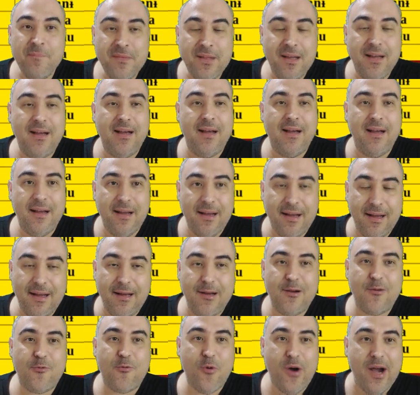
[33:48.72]

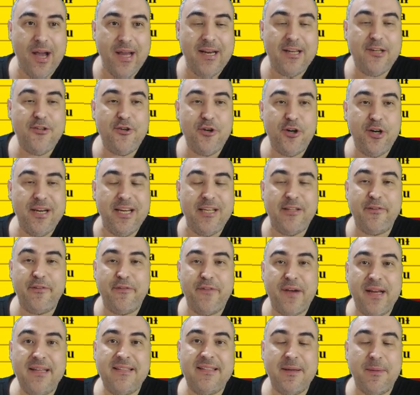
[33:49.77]
quite a journey to
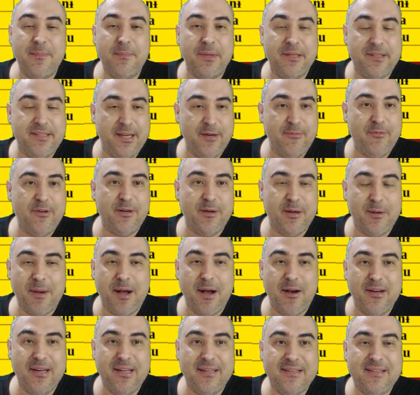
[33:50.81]
find some material
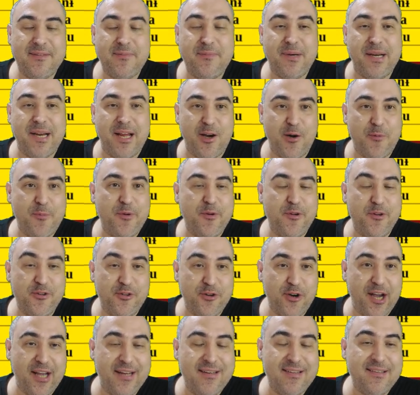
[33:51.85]
about it, but I hope you
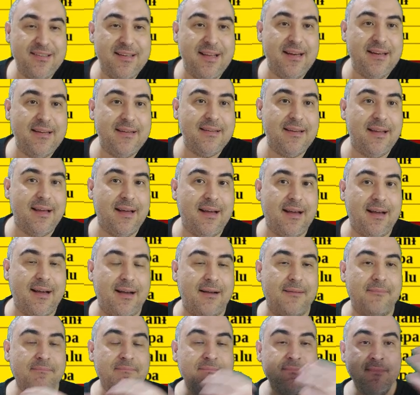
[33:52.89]
enjoyed it, and
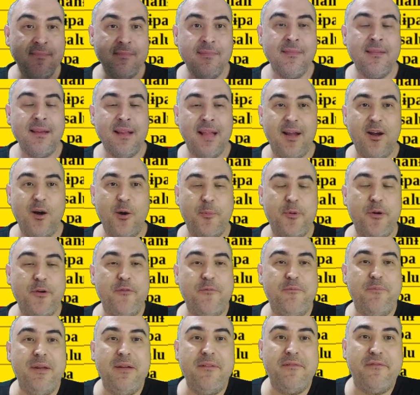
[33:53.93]
I hope
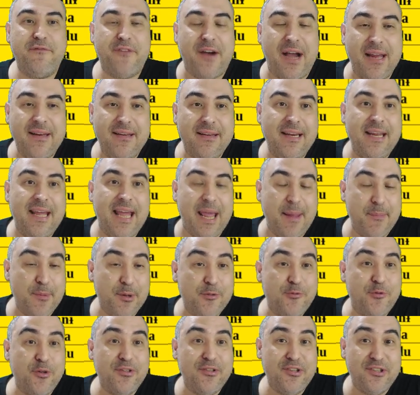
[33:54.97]
you've been finally
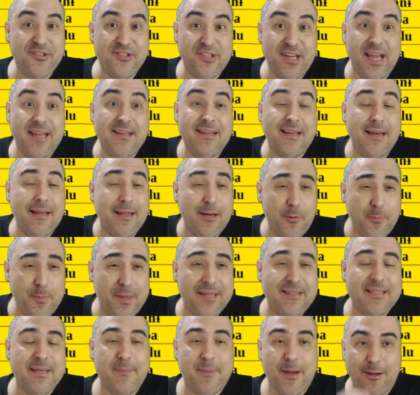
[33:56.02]
able to understand a little
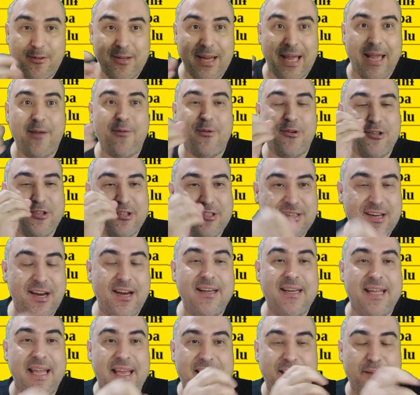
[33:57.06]
bit about languages that
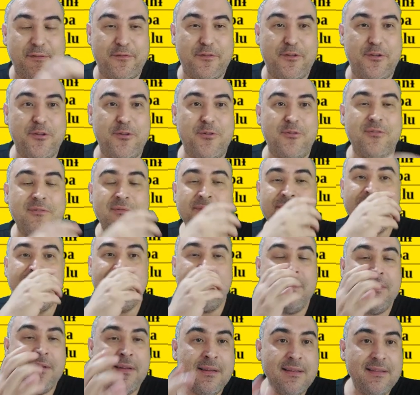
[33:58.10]
are native to
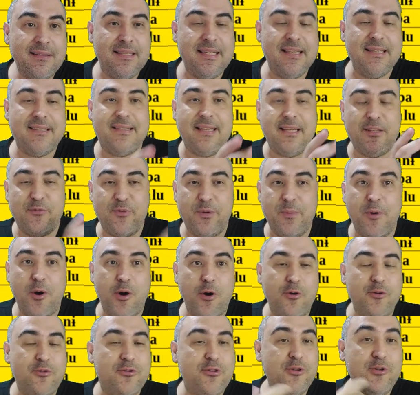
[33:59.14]
distant,
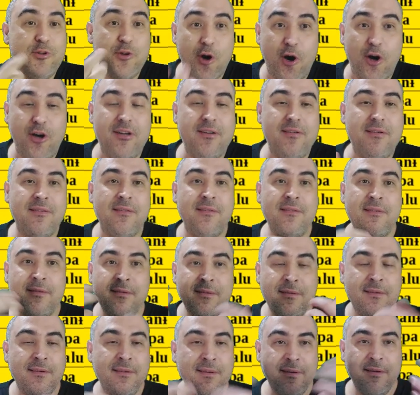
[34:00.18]
remote,
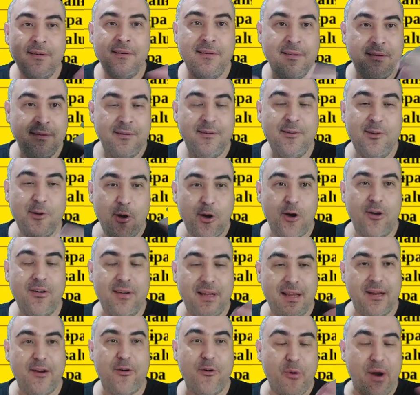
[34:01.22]

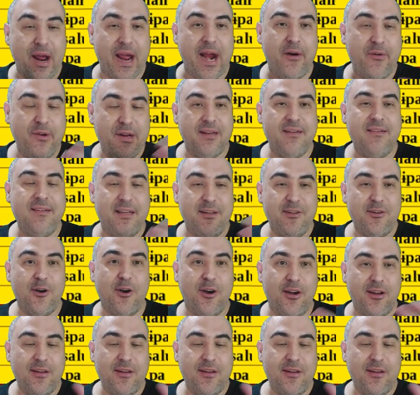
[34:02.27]
non-agrarian and